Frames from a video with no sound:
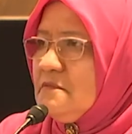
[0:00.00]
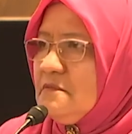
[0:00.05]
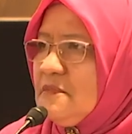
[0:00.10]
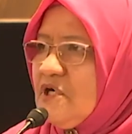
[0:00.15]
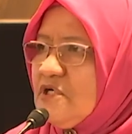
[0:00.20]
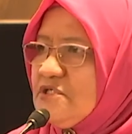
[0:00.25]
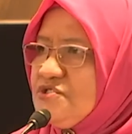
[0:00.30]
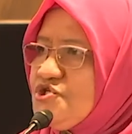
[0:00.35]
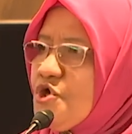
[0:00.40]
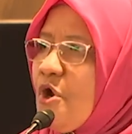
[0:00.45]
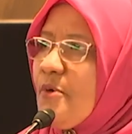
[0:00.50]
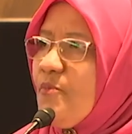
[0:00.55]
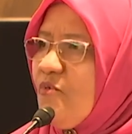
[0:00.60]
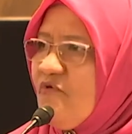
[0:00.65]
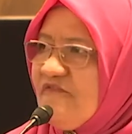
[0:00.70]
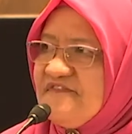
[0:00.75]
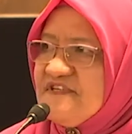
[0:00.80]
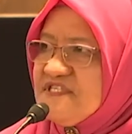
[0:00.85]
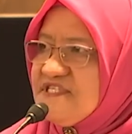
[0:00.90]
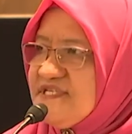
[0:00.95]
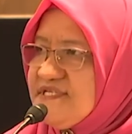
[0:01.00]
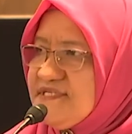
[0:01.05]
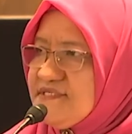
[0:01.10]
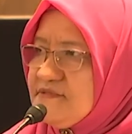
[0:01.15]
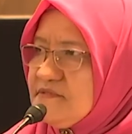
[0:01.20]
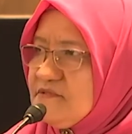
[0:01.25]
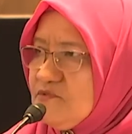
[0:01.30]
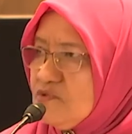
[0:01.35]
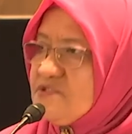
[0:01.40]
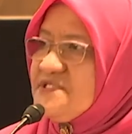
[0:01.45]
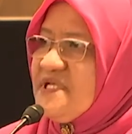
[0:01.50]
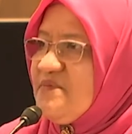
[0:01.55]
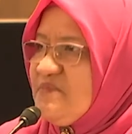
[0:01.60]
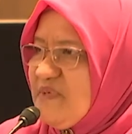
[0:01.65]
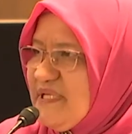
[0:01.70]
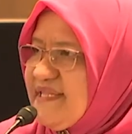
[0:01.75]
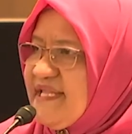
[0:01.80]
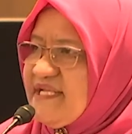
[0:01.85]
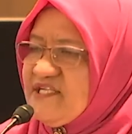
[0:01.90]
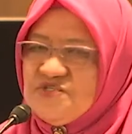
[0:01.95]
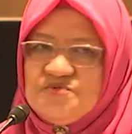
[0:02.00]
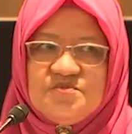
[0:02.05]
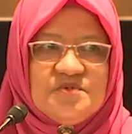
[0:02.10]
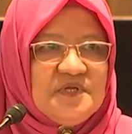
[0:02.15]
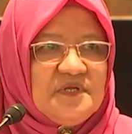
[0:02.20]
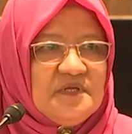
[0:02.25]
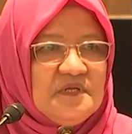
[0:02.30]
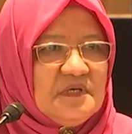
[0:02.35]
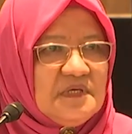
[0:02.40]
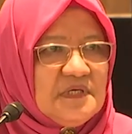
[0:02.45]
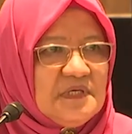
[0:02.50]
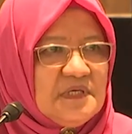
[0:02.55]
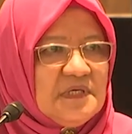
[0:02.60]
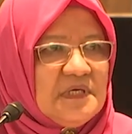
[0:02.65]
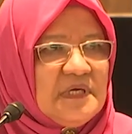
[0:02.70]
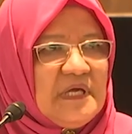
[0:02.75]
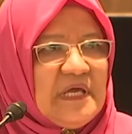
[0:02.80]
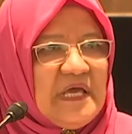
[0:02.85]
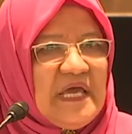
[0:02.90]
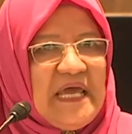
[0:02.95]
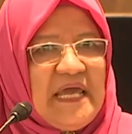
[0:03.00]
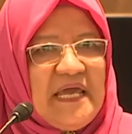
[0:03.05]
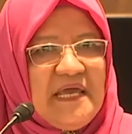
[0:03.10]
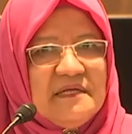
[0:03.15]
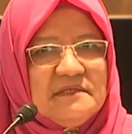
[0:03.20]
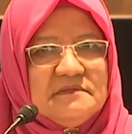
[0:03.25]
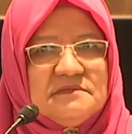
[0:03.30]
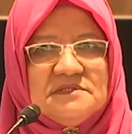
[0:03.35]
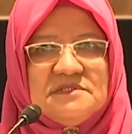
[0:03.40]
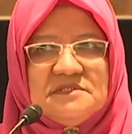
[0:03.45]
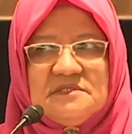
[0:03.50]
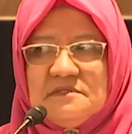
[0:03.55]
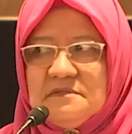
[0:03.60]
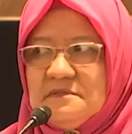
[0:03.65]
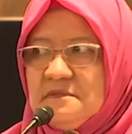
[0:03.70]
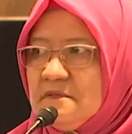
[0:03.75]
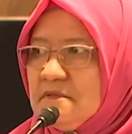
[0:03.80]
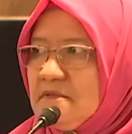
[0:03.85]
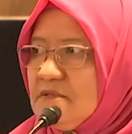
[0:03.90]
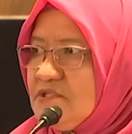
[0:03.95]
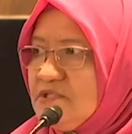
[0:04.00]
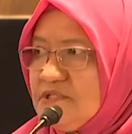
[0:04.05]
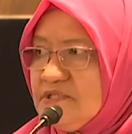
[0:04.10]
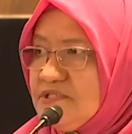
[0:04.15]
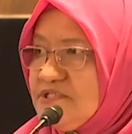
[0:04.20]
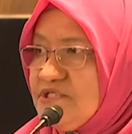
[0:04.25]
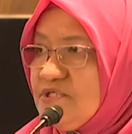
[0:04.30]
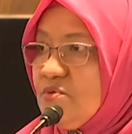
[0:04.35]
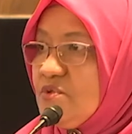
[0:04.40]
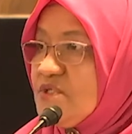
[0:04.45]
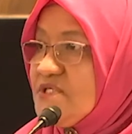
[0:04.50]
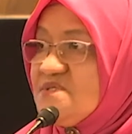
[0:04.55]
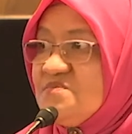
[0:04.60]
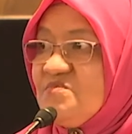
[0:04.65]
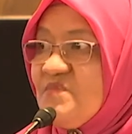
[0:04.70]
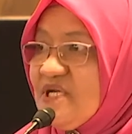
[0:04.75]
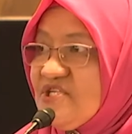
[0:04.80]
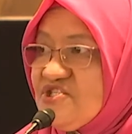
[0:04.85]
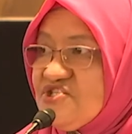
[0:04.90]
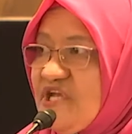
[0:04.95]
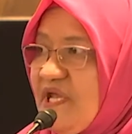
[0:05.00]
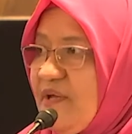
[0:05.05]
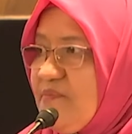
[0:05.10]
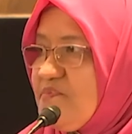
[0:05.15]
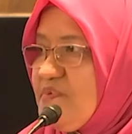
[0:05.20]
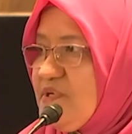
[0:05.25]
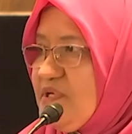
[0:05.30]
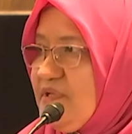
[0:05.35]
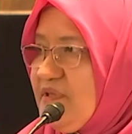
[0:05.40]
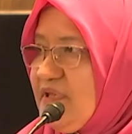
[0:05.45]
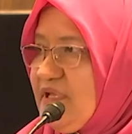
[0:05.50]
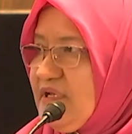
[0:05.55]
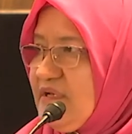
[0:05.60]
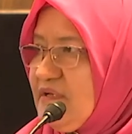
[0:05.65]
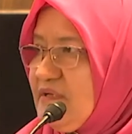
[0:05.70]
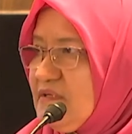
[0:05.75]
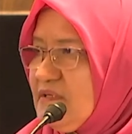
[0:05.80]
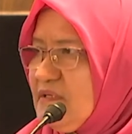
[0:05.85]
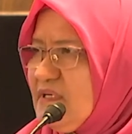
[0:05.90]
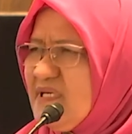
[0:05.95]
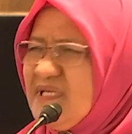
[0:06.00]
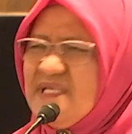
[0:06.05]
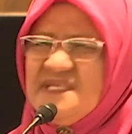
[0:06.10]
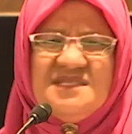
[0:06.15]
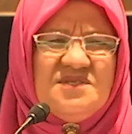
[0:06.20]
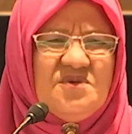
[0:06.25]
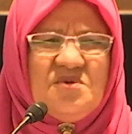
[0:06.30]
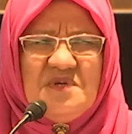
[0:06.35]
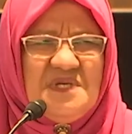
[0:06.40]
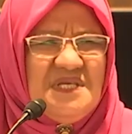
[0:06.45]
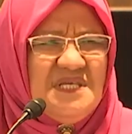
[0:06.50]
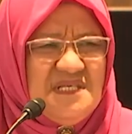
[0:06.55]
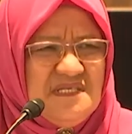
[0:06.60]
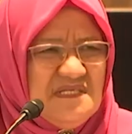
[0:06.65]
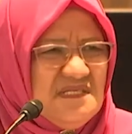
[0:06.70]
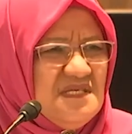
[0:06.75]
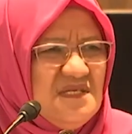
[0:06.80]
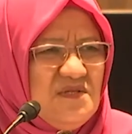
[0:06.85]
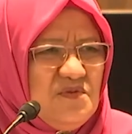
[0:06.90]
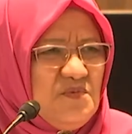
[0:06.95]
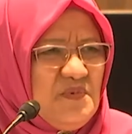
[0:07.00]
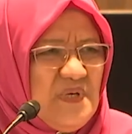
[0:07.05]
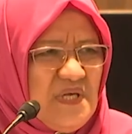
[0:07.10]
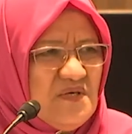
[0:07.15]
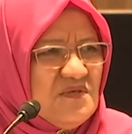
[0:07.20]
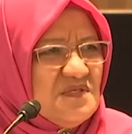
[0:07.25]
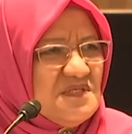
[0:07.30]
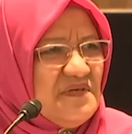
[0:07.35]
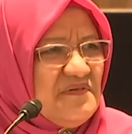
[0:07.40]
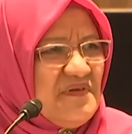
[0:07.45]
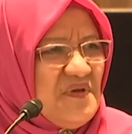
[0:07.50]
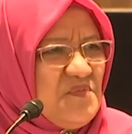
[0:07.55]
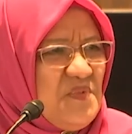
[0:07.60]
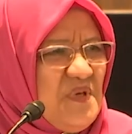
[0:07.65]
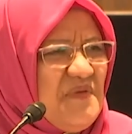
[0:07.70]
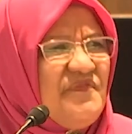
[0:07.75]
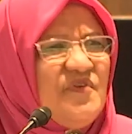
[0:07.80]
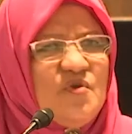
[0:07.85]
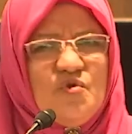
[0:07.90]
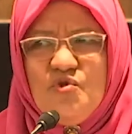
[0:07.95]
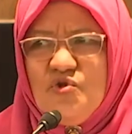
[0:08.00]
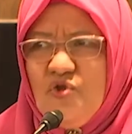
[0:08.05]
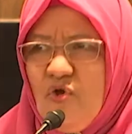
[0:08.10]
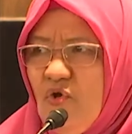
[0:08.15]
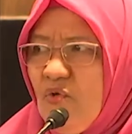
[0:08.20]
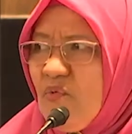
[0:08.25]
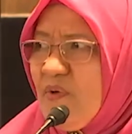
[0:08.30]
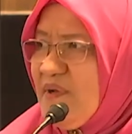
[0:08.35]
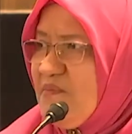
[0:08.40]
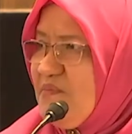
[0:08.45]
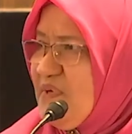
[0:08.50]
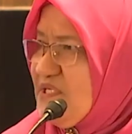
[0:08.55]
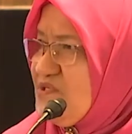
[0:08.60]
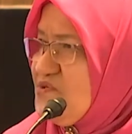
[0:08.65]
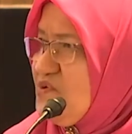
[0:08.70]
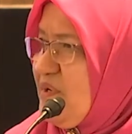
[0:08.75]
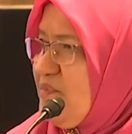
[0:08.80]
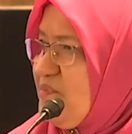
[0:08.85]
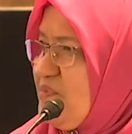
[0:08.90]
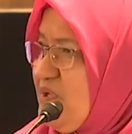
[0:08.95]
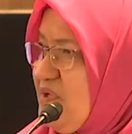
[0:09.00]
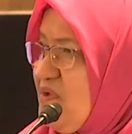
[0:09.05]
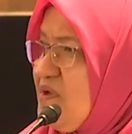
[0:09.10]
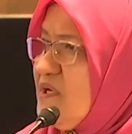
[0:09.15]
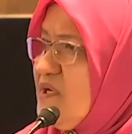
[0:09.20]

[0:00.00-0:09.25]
a job overseas, so some attachment. And she was much happier then. It's so easy to make yourself happy. If you know what makes you happy.